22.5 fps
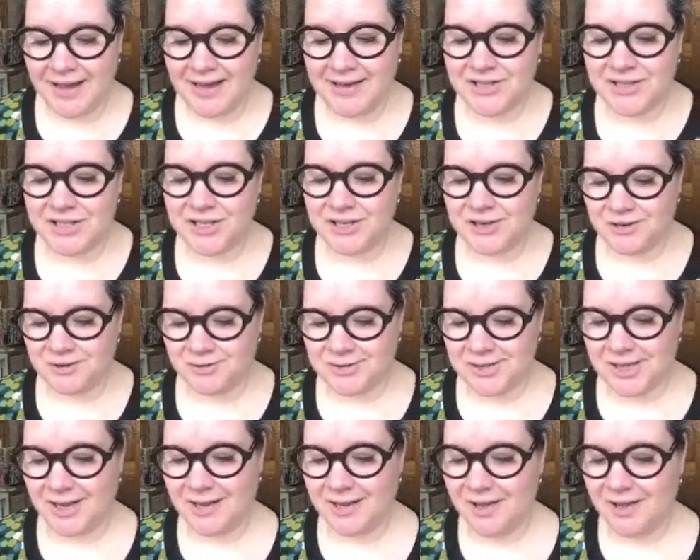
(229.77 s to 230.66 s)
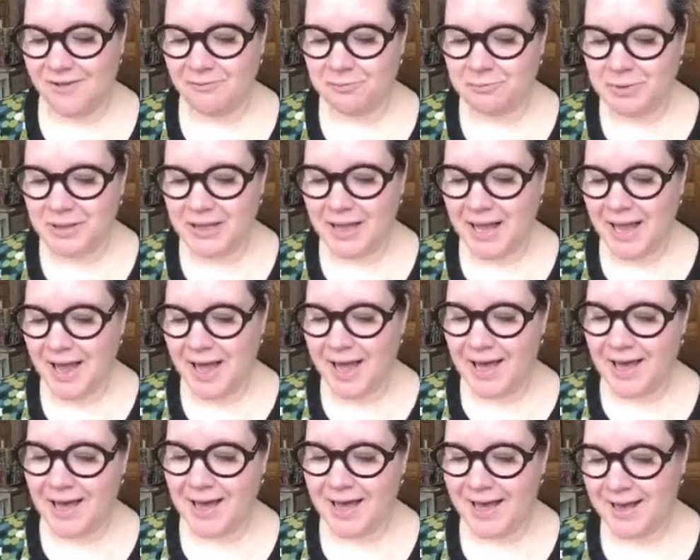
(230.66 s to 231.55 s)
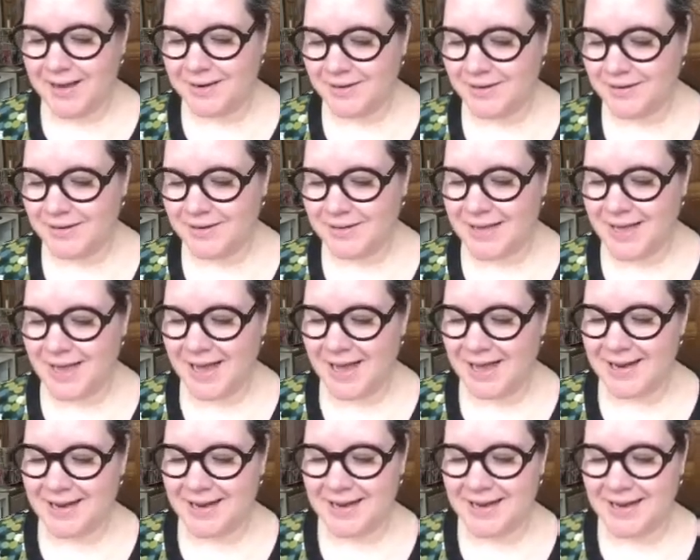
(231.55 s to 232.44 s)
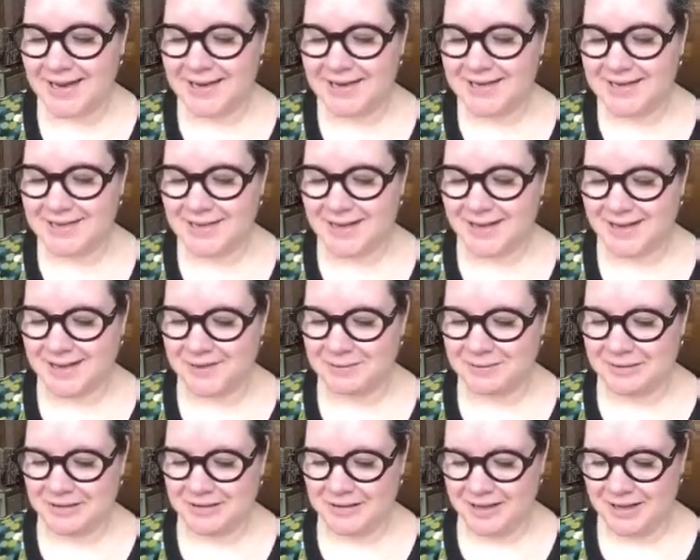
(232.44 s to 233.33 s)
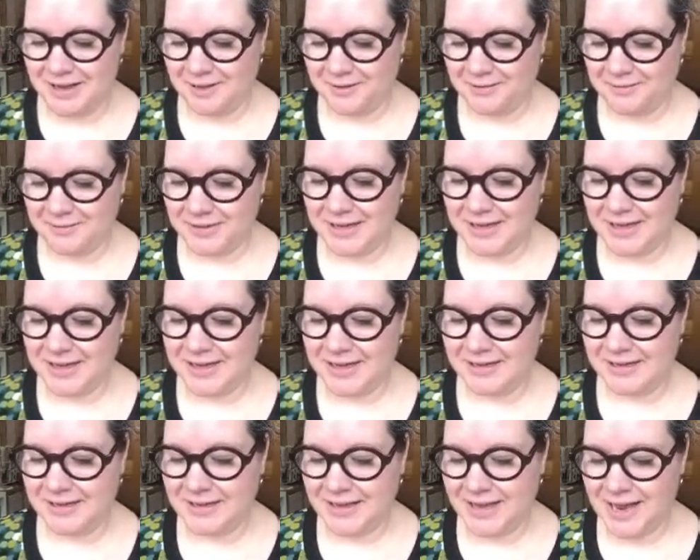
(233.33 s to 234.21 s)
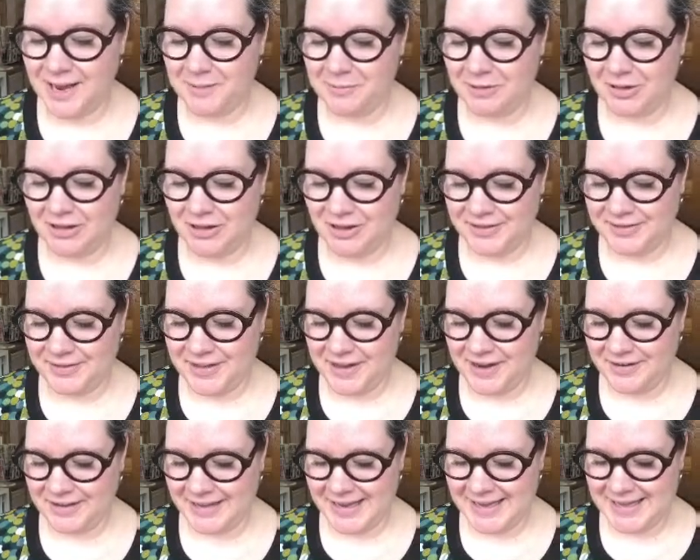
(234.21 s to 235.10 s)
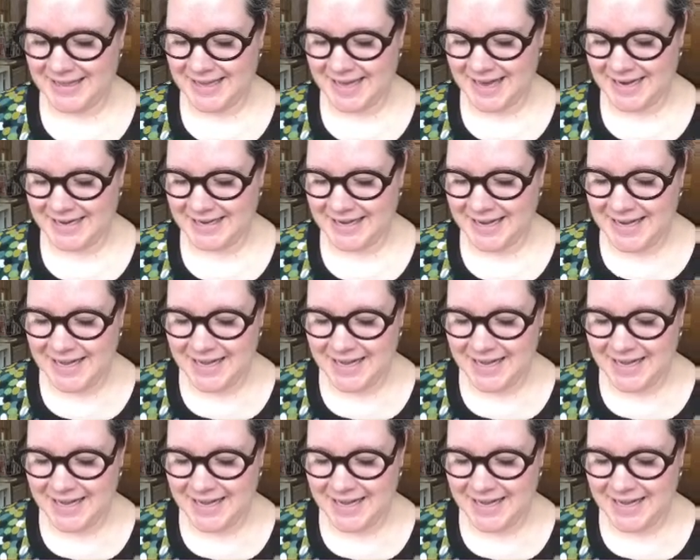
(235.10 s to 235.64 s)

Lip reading: She knows I love plaid. Look at that. And lovely label on there like that.